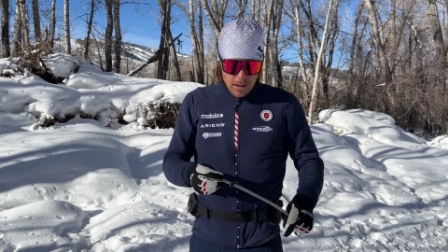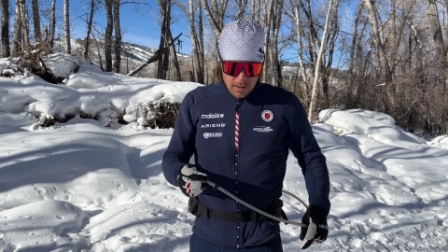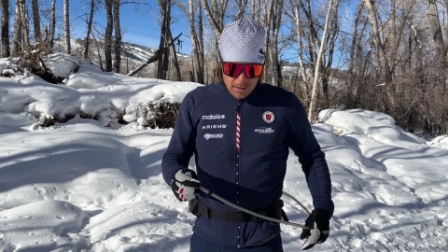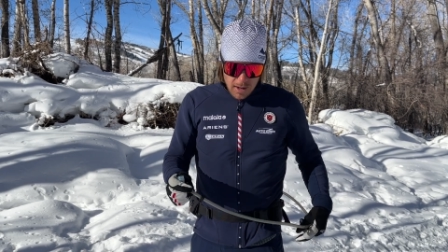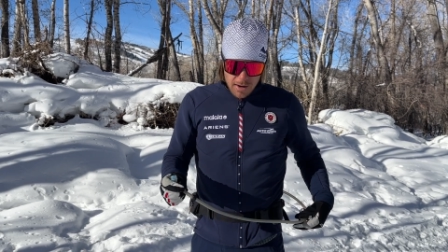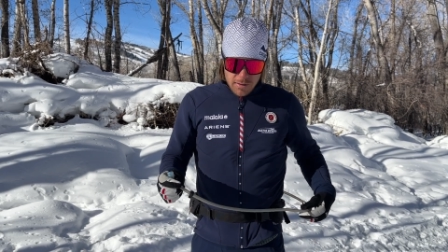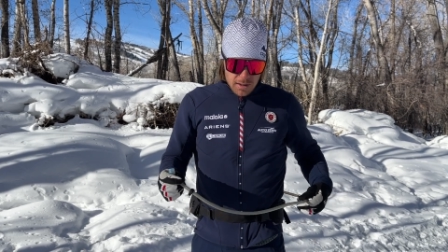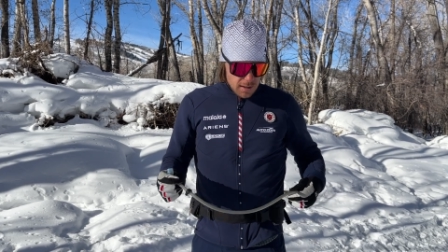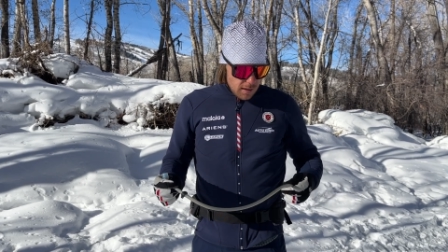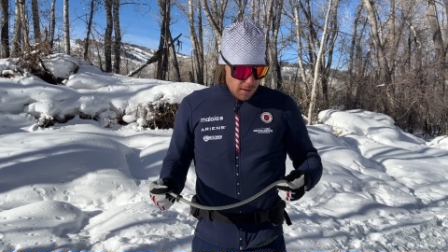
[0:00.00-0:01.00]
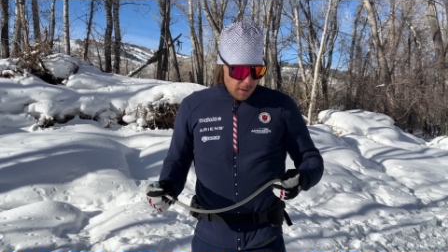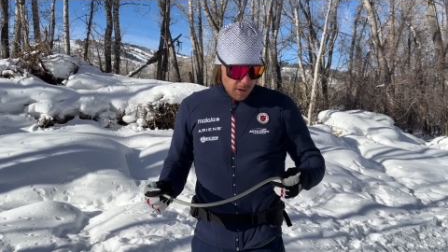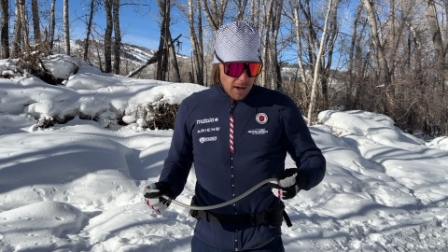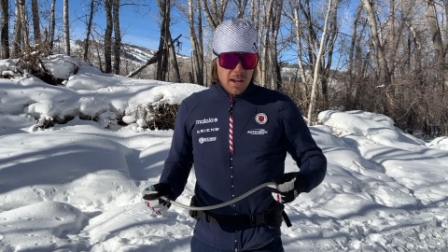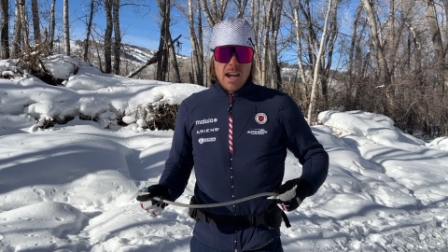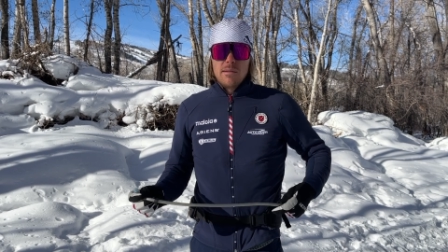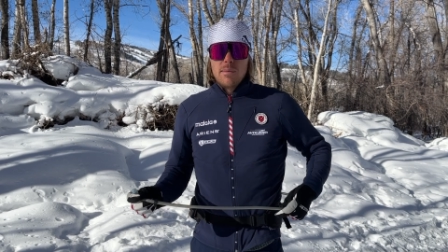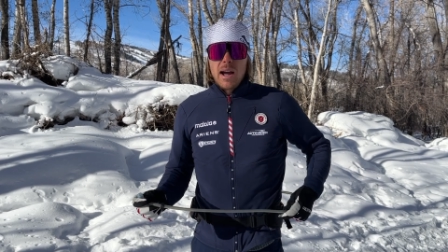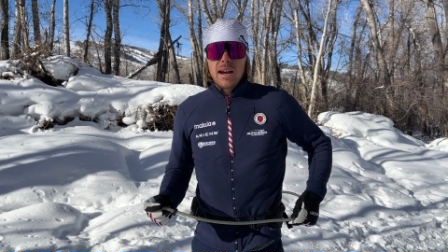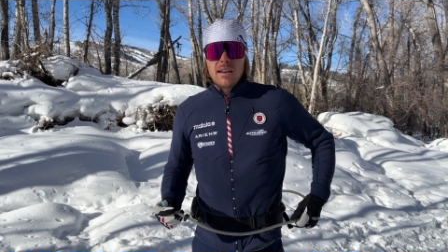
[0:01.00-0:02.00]
So I have this great
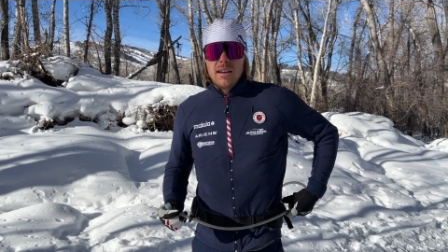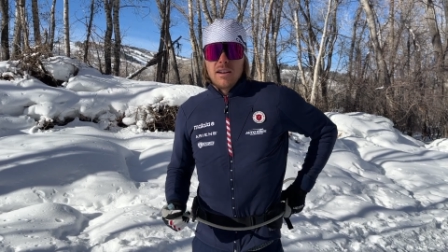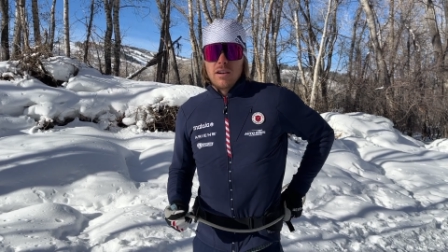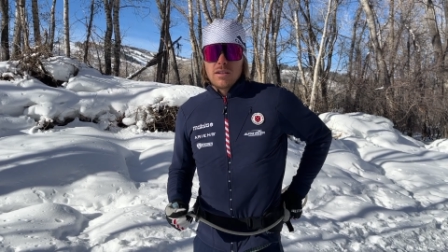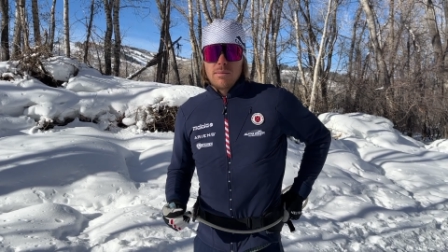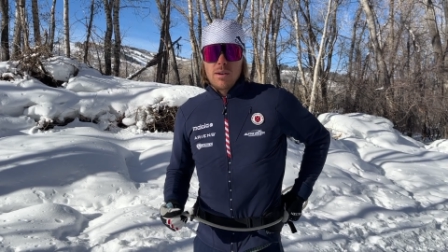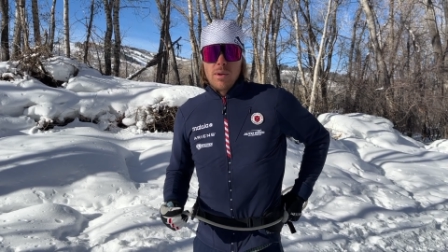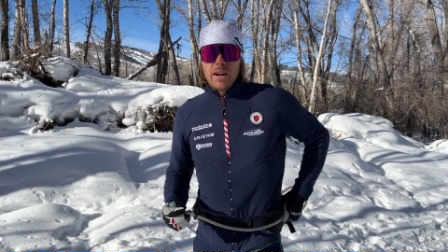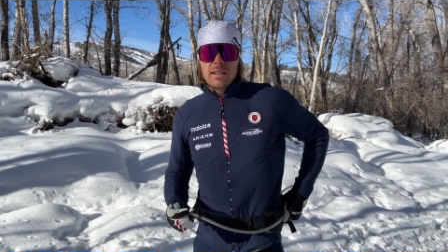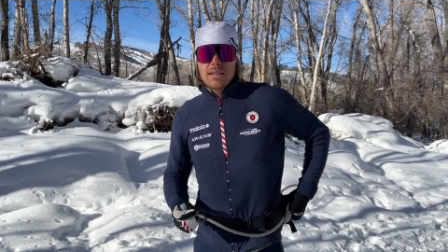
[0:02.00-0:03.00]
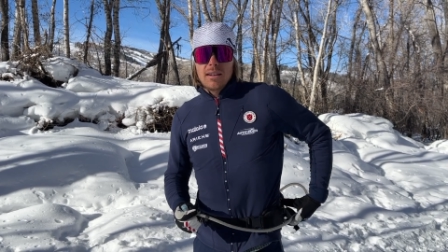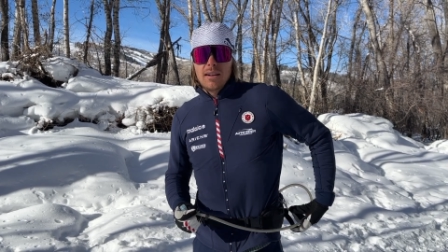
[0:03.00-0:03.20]
Camelback. It goes on my waist.